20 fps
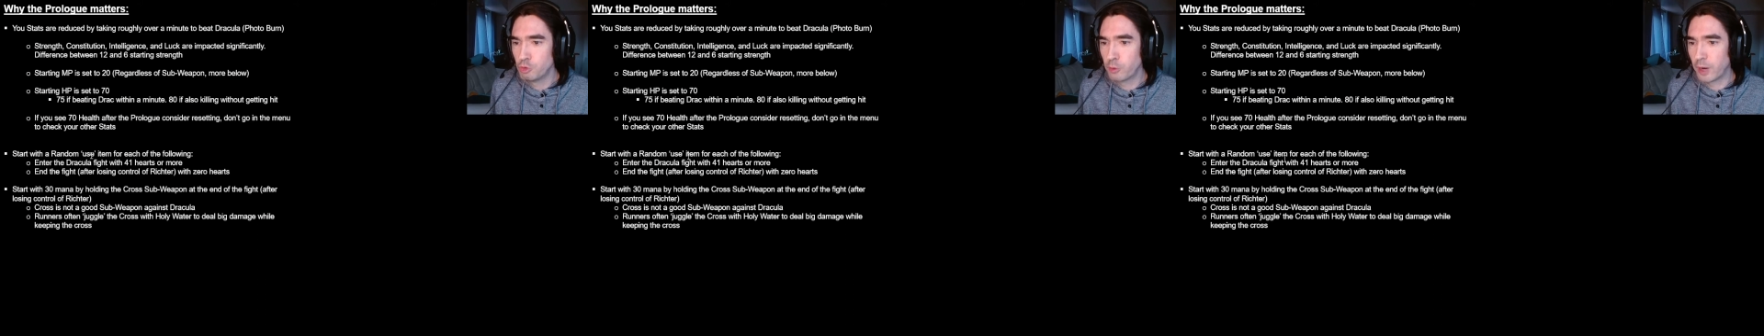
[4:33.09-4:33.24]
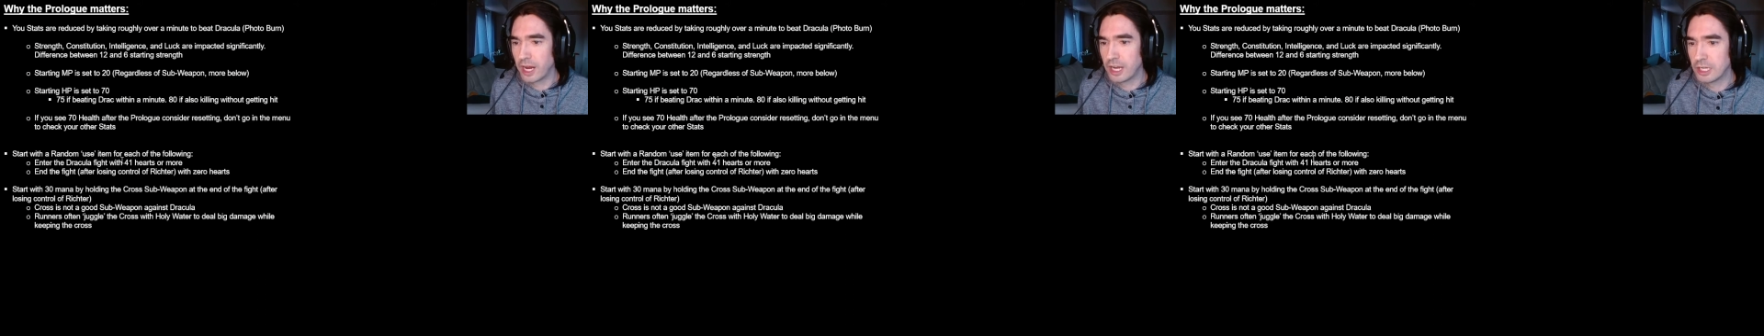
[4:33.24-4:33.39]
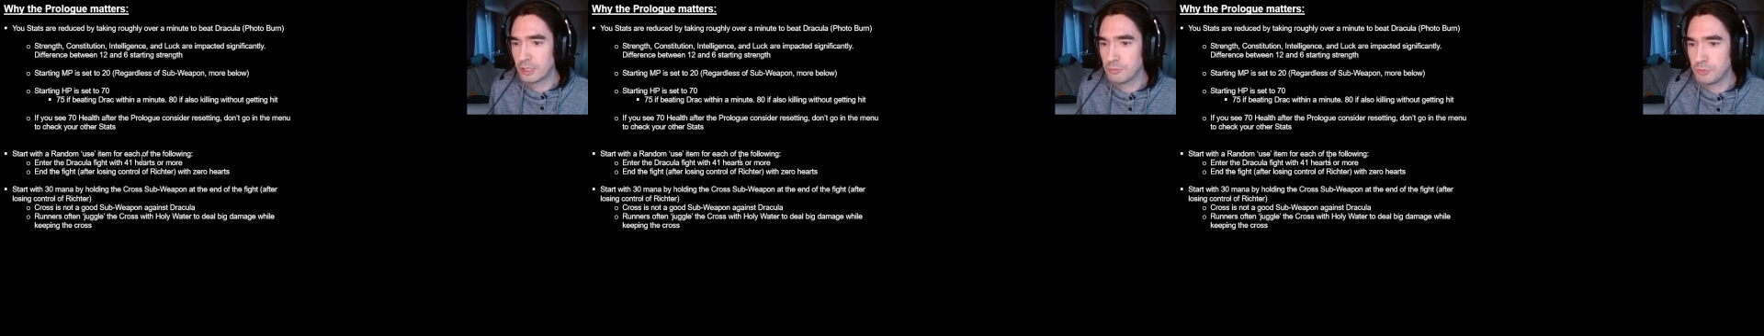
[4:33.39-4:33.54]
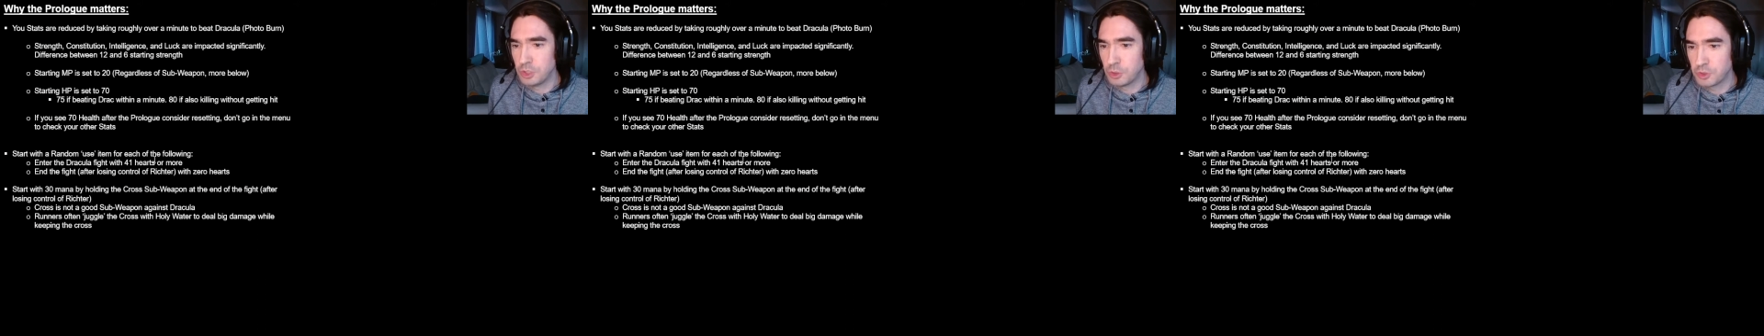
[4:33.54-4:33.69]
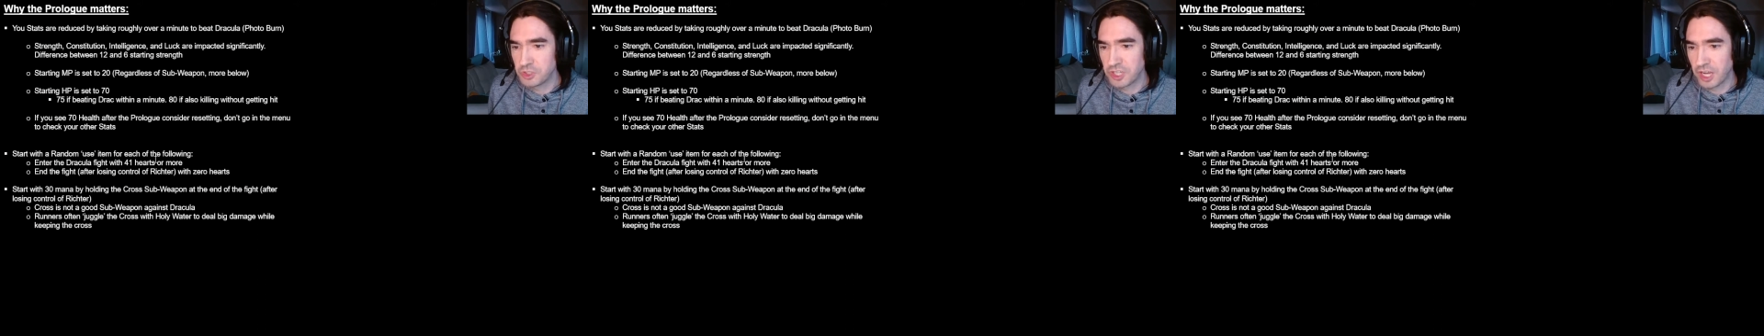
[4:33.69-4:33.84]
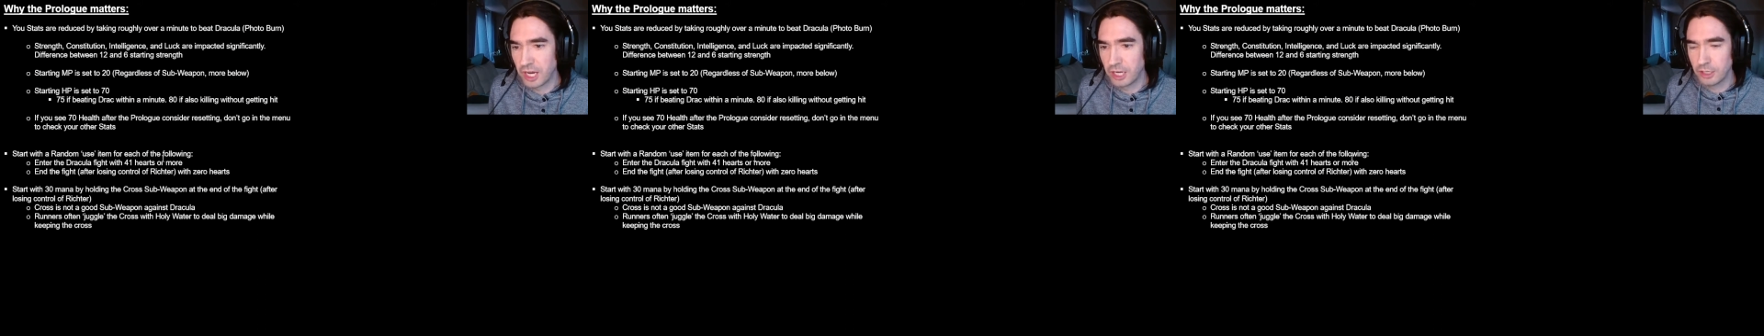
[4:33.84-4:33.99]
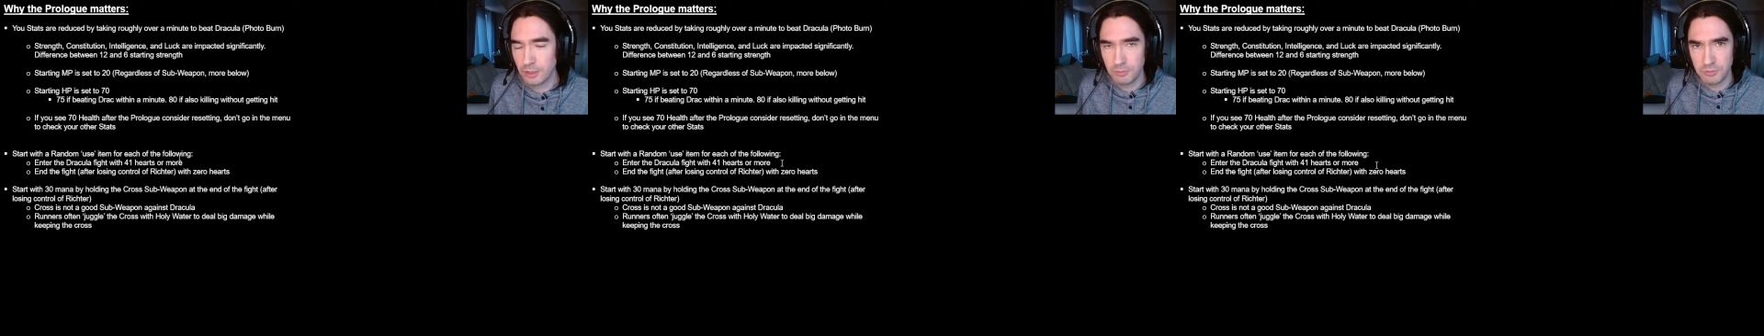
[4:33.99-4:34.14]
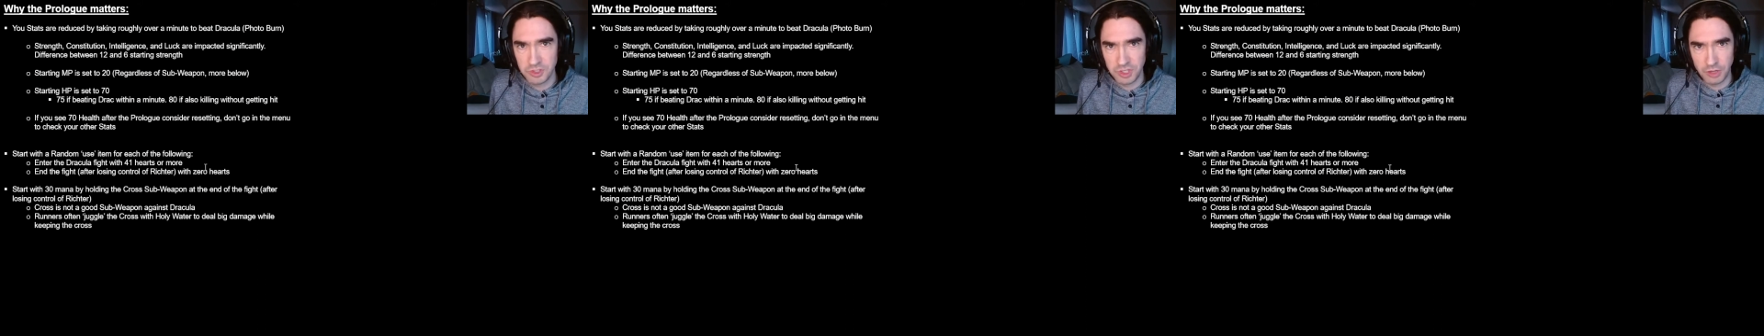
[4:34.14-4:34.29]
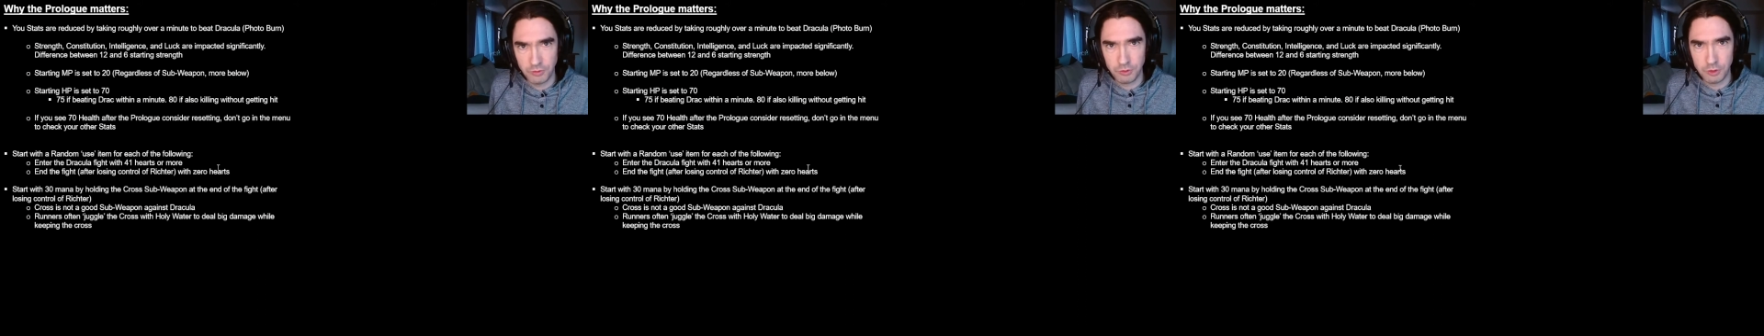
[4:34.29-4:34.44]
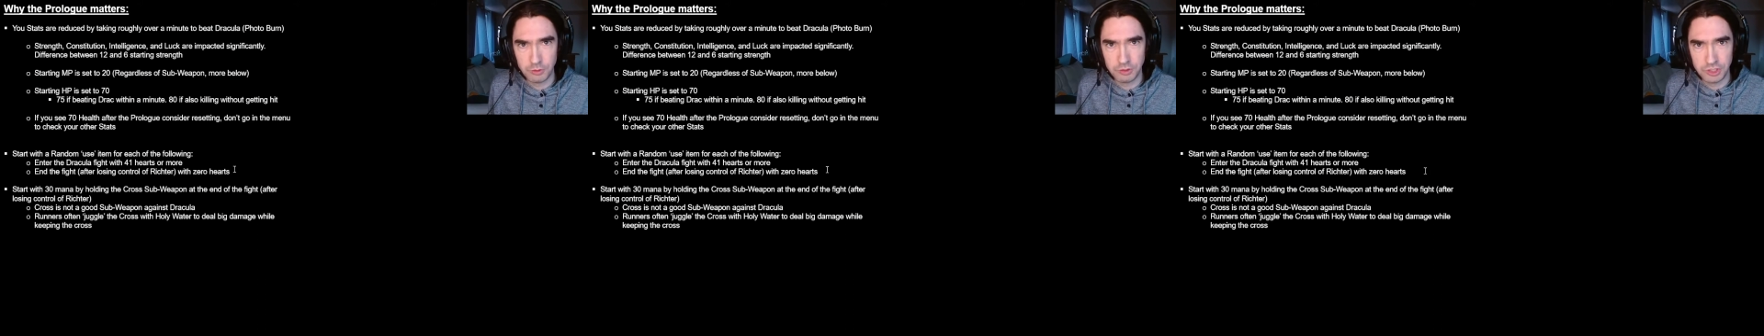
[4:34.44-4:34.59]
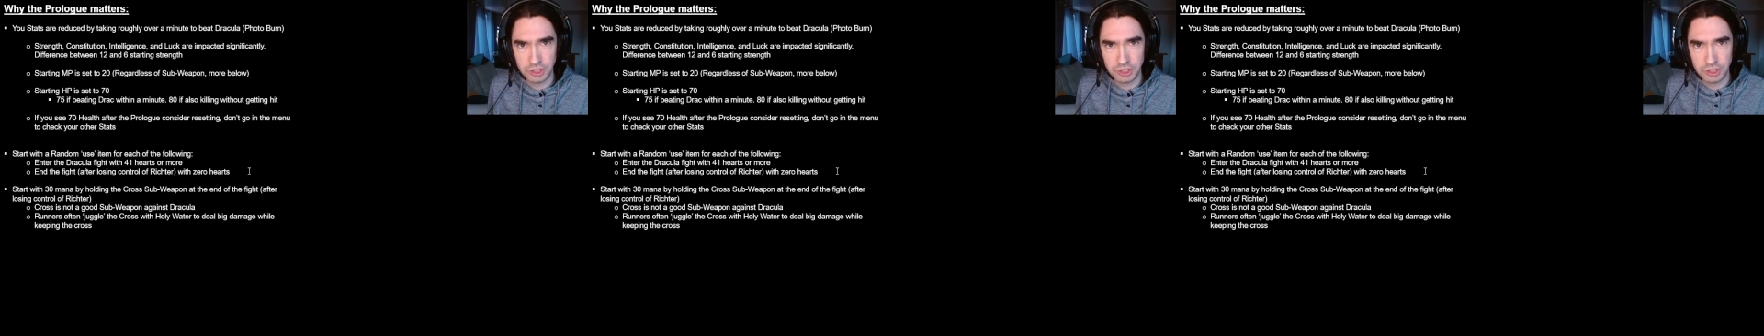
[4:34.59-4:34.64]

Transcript: random use items if you